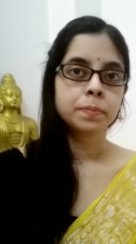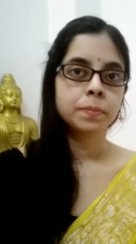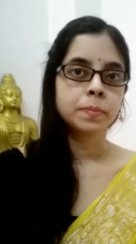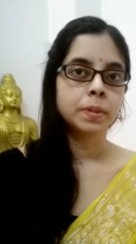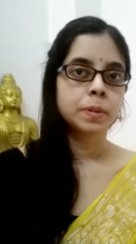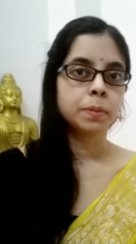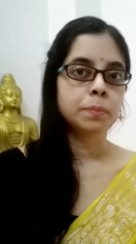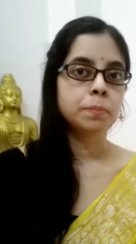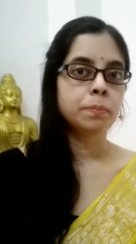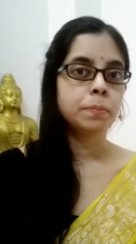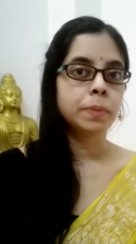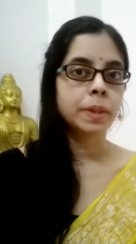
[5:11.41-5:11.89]

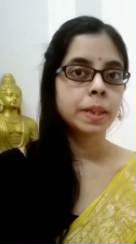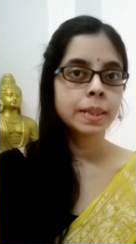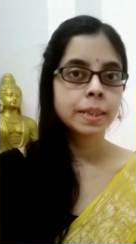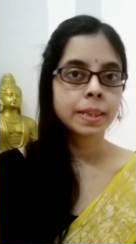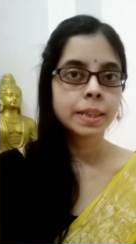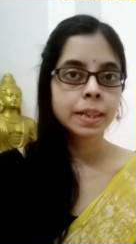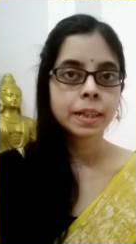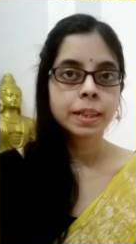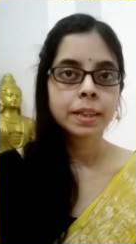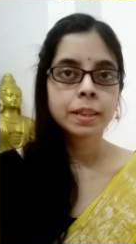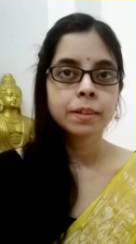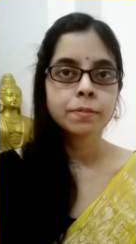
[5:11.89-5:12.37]
The
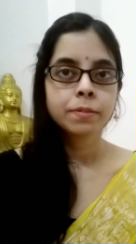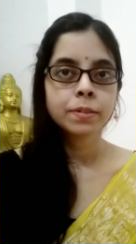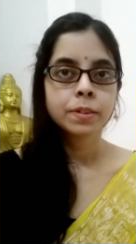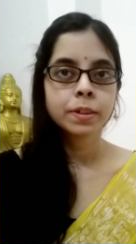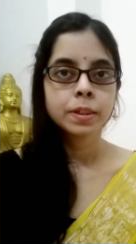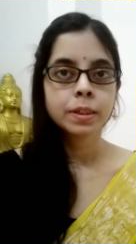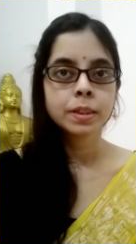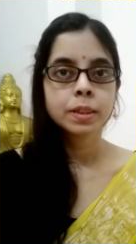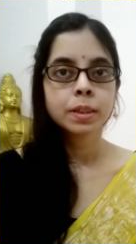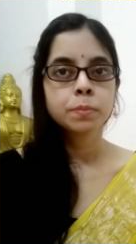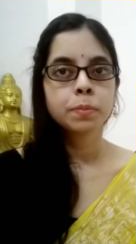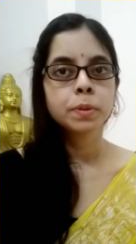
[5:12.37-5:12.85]
basic
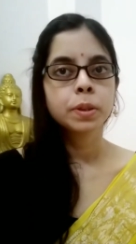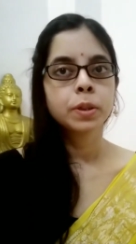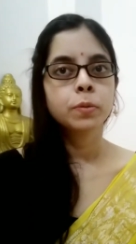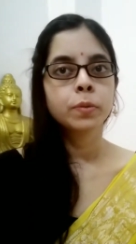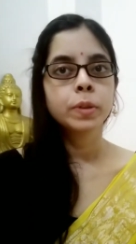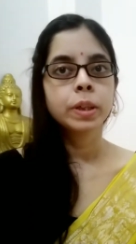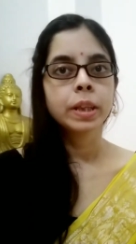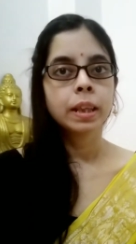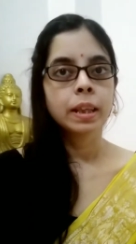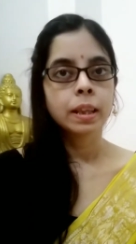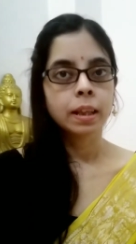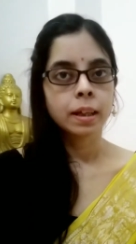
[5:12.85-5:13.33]
difference
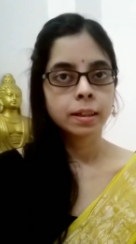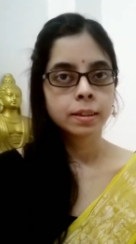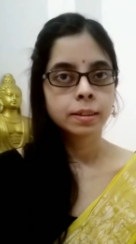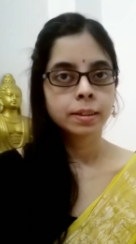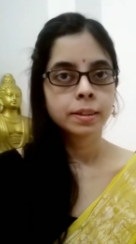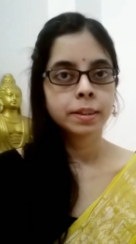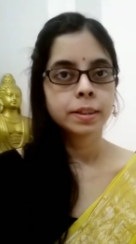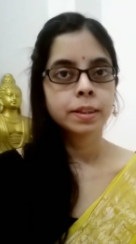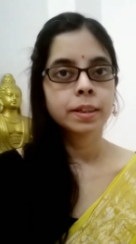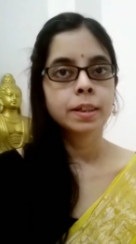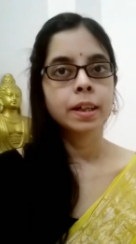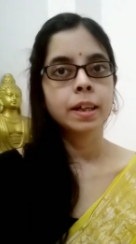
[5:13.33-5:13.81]
between
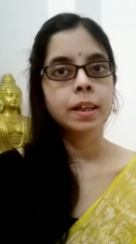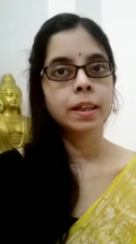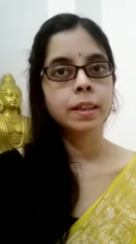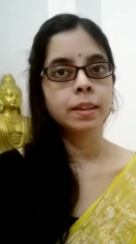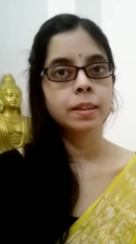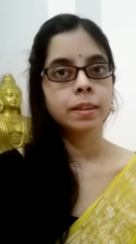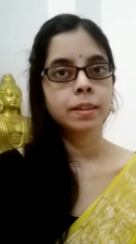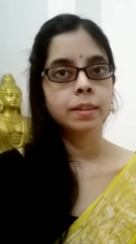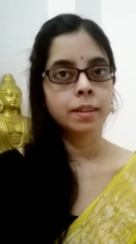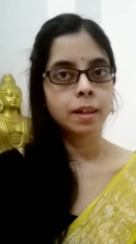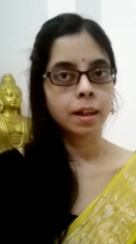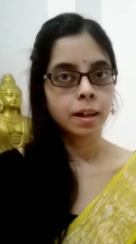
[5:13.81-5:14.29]
Lasya and
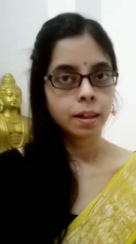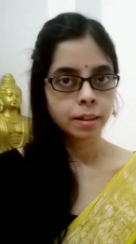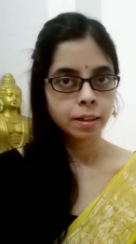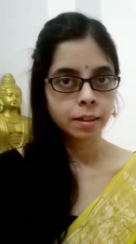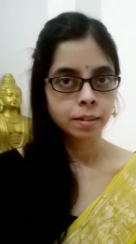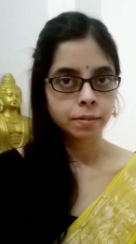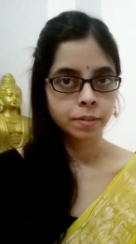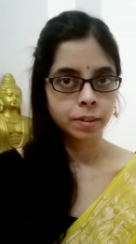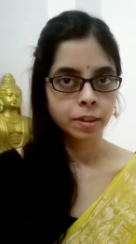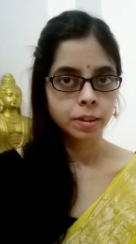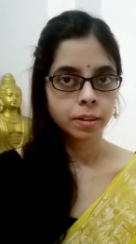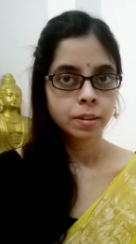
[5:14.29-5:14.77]

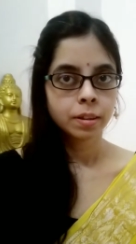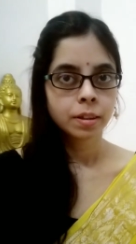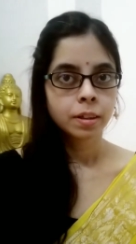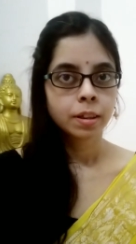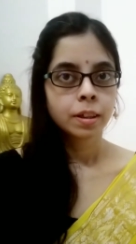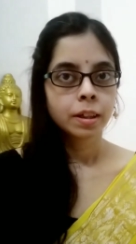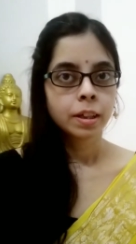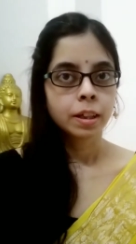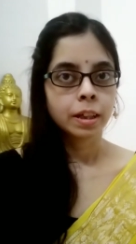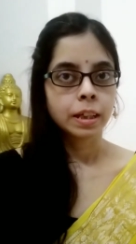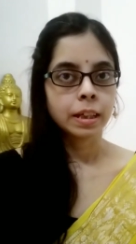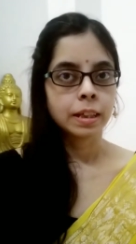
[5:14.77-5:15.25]
Tandava
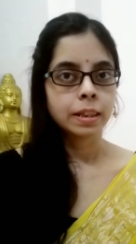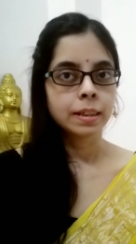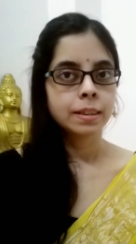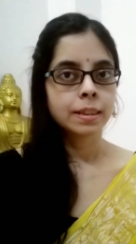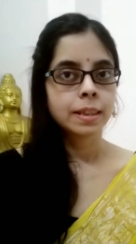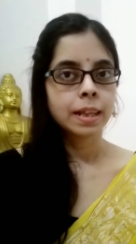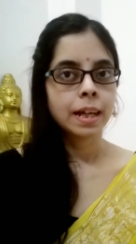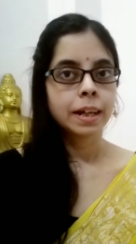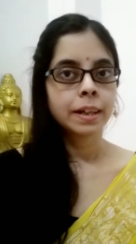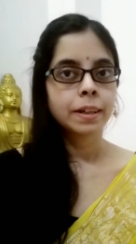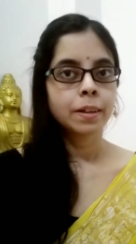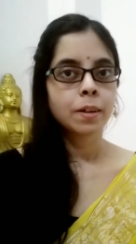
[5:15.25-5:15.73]
is
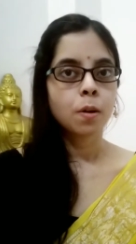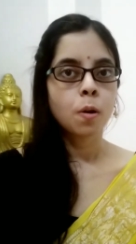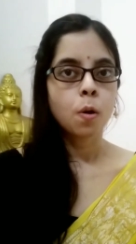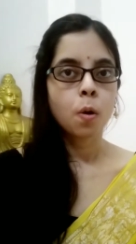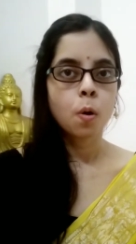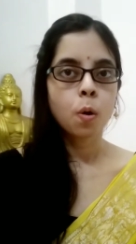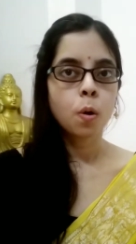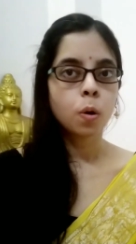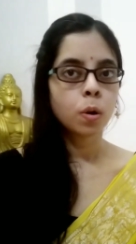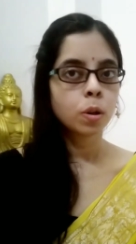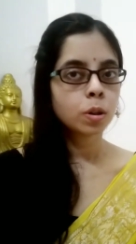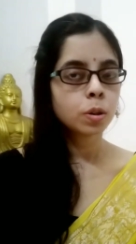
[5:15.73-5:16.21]
that
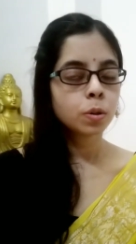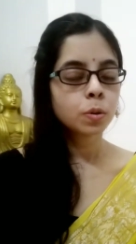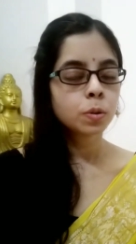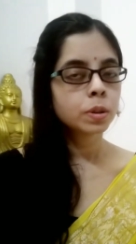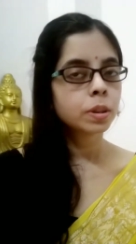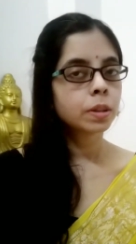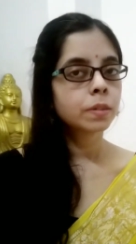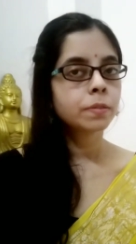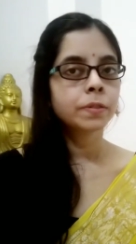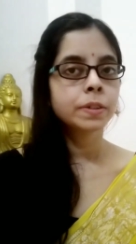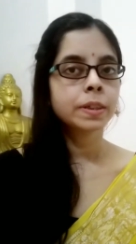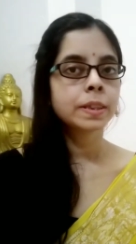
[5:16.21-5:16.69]
although
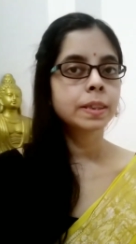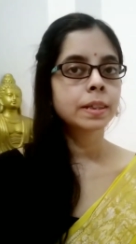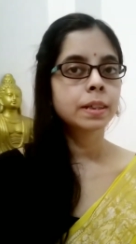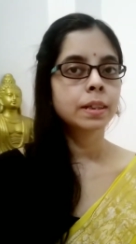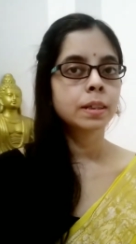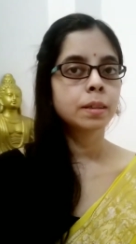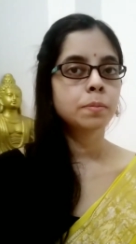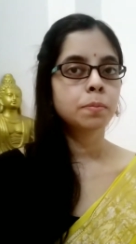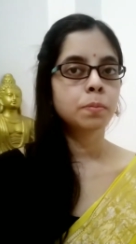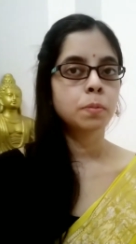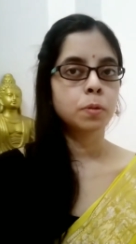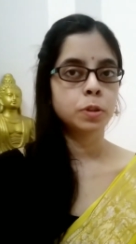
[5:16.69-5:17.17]
the
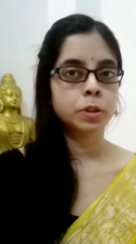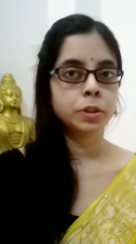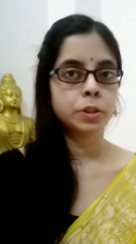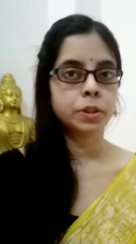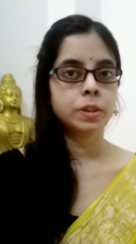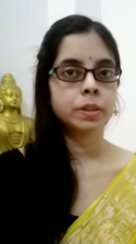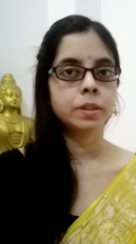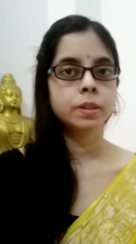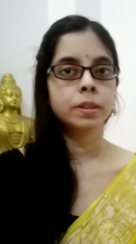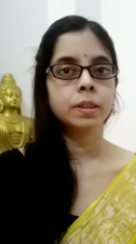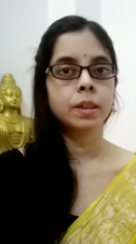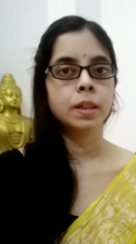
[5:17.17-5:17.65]
physical
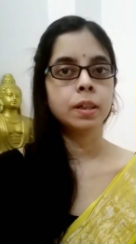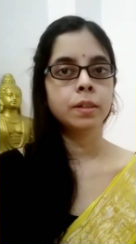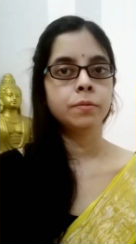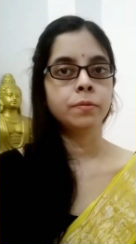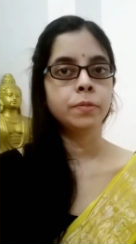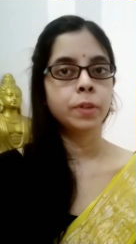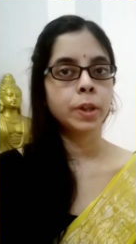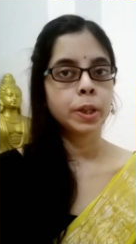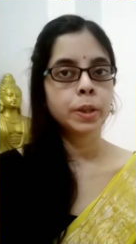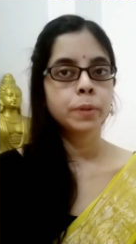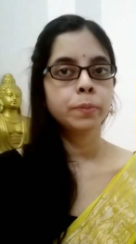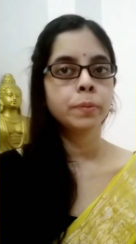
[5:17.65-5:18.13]
postures are
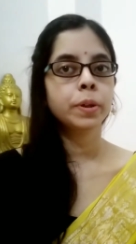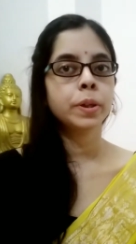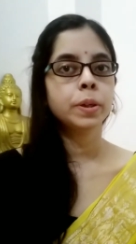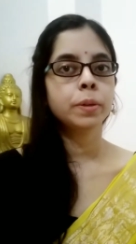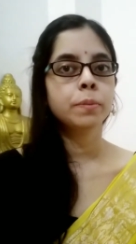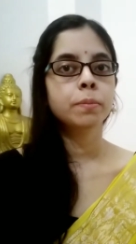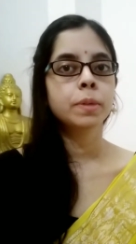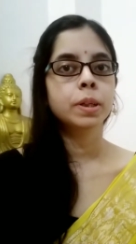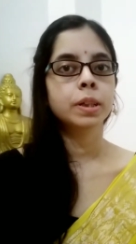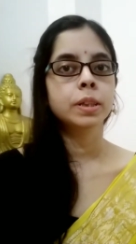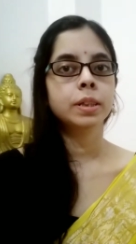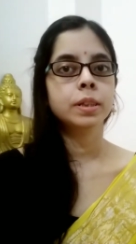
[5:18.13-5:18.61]
very
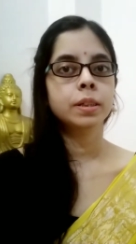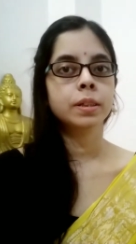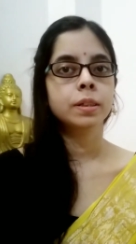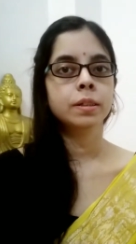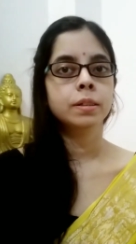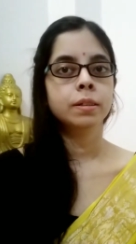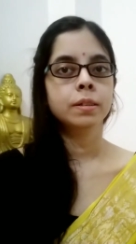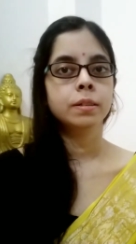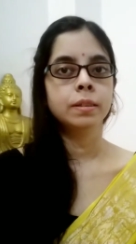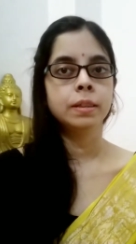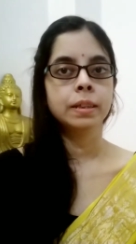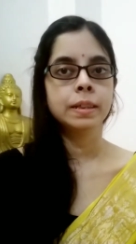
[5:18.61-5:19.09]
much
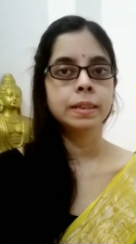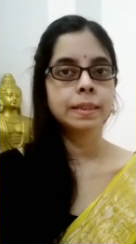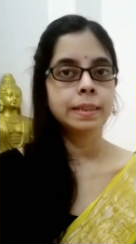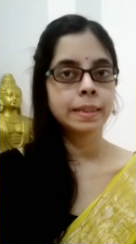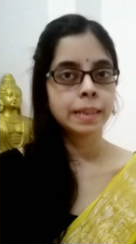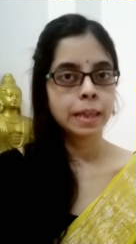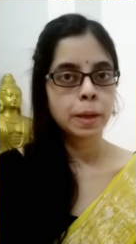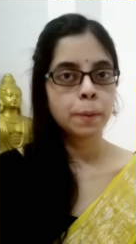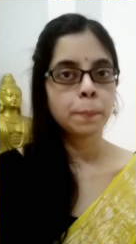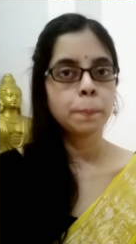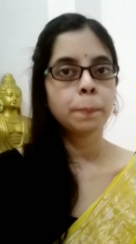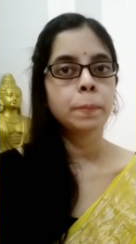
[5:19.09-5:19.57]
the
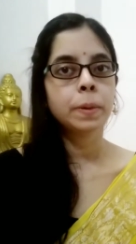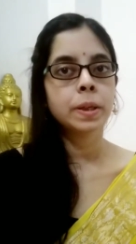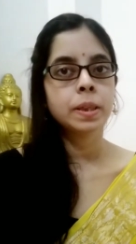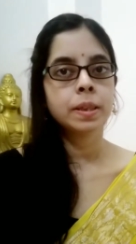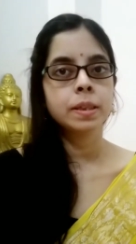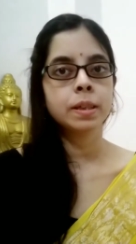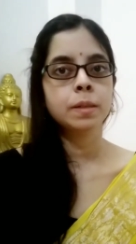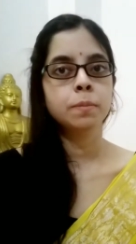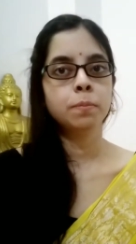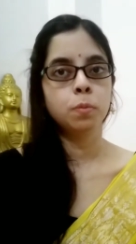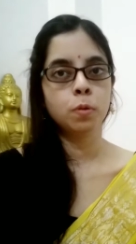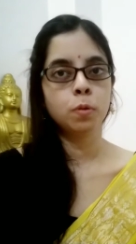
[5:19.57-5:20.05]
same
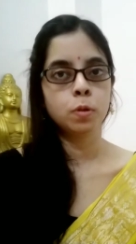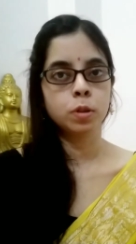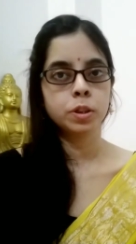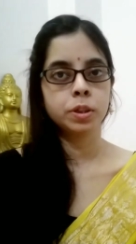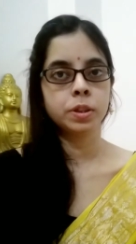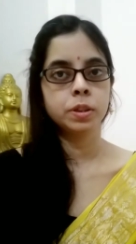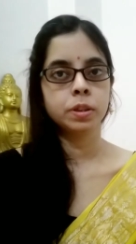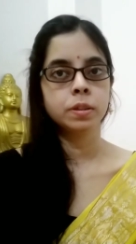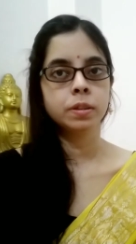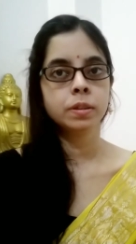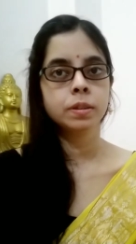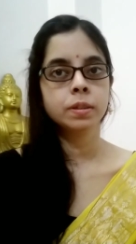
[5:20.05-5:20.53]
basic
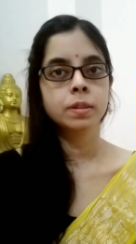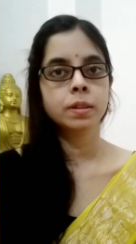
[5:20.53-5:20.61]
postures,